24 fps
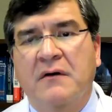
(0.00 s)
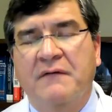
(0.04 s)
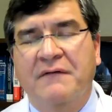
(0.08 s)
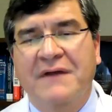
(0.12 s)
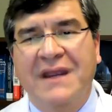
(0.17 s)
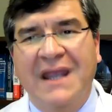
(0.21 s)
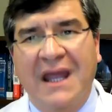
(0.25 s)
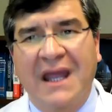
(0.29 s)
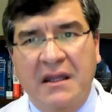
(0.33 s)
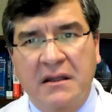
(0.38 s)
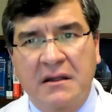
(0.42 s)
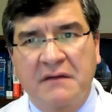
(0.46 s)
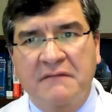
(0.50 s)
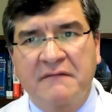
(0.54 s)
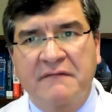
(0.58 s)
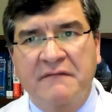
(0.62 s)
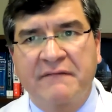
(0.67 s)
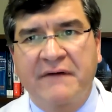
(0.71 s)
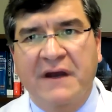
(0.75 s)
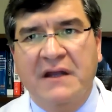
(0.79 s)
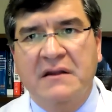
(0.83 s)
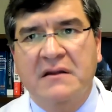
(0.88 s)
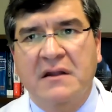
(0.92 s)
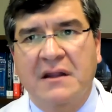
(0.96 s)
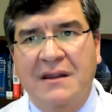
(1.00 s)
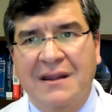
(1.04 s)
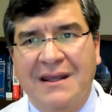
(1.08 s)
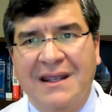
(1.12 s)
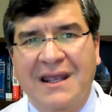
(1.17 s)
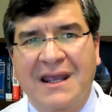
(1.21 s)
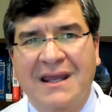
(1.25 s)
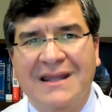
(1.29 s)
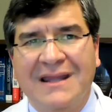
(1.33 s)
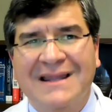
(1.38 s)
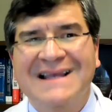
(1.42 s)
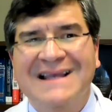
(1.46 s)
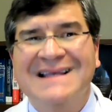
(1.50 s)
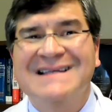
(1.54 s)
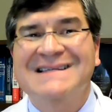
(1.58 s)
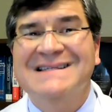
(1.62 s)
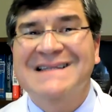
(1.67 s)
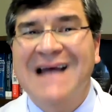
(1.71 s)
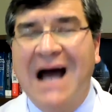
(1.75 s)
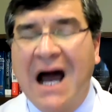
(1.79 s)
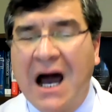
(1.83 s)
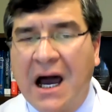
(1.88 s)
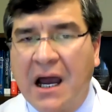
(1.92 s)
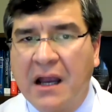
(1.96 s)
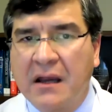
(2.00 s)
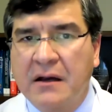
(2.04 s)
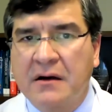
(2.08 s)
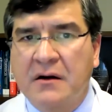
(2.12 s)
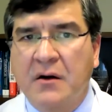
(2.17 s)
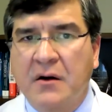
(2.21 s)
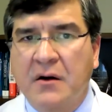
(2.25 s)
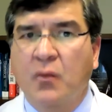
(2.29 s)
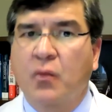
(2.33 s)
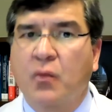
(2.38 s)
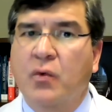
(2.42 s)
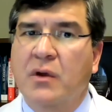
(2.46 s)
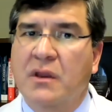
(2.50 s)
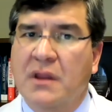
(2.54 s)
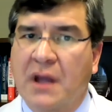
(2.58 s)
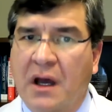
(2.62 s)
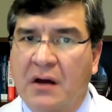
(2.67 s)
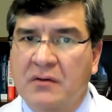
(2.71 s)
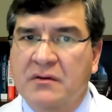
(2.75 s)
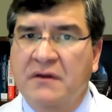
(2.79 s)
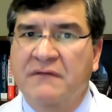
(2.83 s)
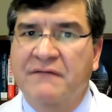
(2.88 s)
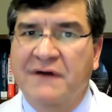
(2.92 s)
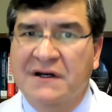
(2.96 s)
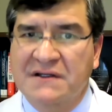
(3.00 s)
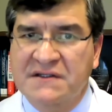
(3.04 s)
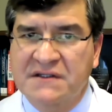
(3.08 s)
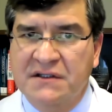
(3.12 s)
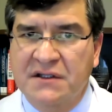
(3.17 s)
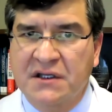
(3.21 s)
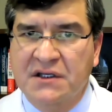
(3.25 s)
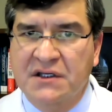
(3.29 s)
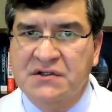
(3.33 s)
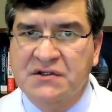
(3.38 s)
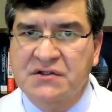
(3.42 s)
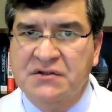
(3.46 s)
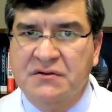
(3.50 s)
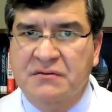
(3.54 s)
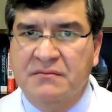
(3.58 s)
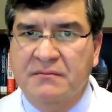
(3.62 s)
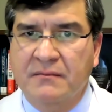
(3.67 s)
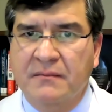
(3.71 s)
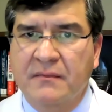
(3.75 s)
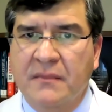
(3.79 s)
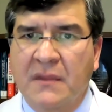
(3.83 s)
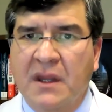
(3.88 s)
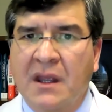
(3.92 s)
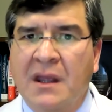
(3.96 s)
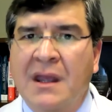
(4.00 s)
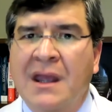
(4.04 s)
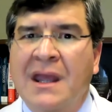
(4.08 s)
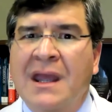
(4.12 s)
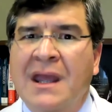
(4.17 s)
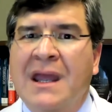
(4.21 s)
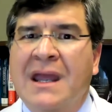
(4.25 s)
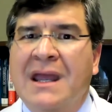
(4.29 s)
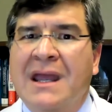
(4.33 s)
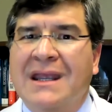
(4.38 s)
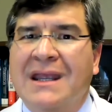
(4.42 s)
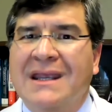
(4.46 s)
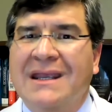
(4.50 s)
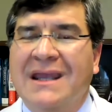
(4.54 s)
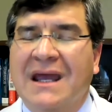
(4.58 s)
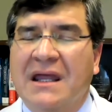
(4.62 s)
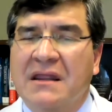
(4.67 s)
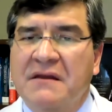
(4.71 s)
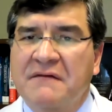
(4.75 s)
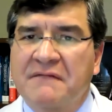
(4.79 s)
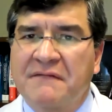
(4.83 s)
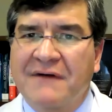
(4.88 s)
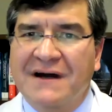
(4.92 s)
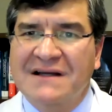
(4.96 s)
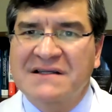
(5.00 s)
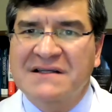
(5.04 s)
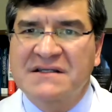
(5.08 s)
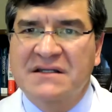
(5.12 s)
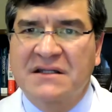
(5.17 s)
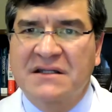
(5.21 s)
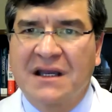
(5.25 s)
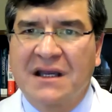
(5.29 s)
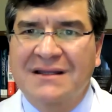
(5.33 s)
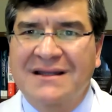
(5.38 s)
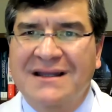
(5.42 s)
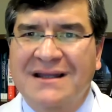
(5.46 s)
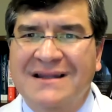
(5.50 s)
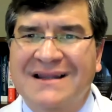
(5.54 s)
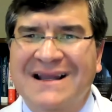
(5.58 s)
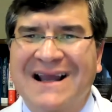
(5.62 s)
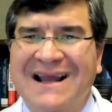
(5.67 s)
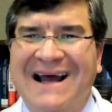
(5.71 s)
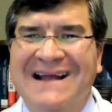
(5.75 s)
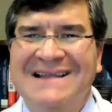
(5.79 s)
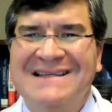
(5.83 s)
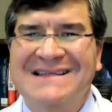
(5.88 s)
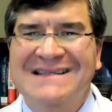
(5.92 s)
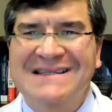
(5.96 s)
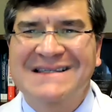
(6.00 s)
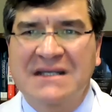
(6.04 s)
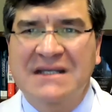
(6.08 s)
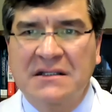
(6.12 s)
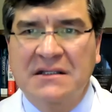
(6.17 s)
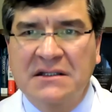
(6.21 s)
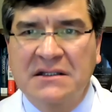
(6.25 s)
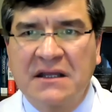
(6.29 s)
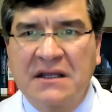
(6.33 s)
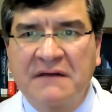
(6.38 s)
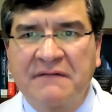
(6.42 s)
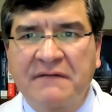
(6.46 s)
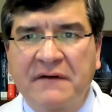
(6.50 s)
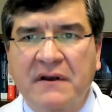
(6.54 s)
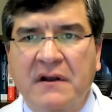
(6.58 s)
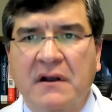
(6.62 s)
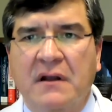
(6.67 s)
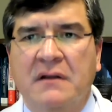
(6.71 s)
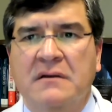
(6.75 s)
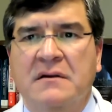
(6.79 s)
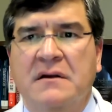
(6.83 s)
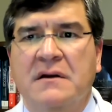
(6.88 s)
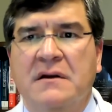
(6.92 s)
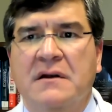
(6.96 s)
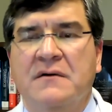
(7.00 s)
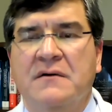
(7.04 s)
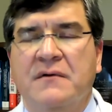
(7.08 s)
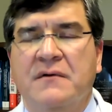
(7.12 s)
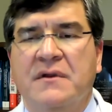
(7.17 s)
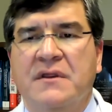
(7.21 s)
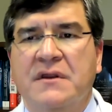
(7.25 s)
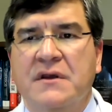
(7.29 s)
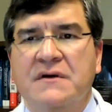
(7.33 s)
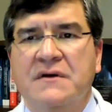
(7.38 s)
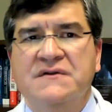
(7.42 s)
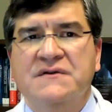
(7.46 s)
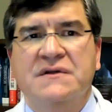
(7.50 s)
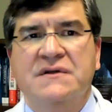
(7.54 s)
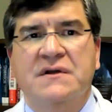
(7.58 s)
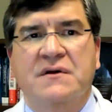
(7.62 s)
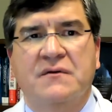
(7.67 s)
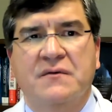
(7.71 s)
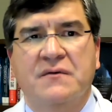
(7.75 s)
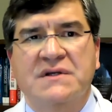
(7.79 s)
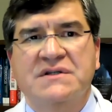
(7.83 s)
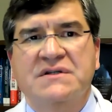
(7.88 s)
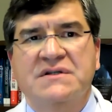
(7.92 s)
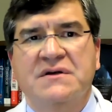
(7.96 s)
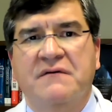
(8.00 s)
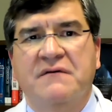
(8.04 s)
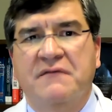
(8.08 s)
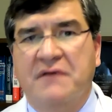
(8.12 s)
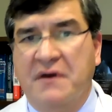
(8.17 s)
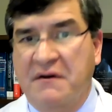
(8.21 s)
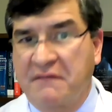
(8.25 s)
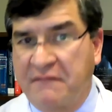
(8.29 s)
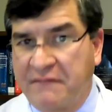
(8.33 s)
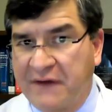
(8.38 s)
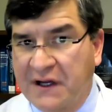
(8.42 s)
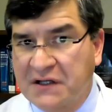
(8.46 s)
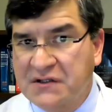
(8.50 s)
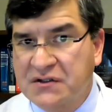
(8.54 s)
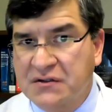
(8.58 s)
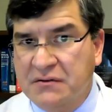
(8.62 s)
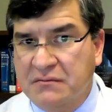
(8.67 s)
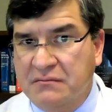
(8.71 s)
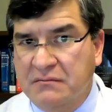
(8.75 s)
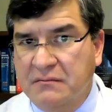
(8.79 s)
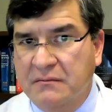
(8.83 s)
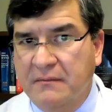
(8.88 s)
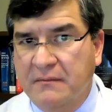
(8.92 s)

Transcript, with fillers: of getting infected again is higher without the vaccination. Getting vaccinated can significantly reduce the risk of reinfection.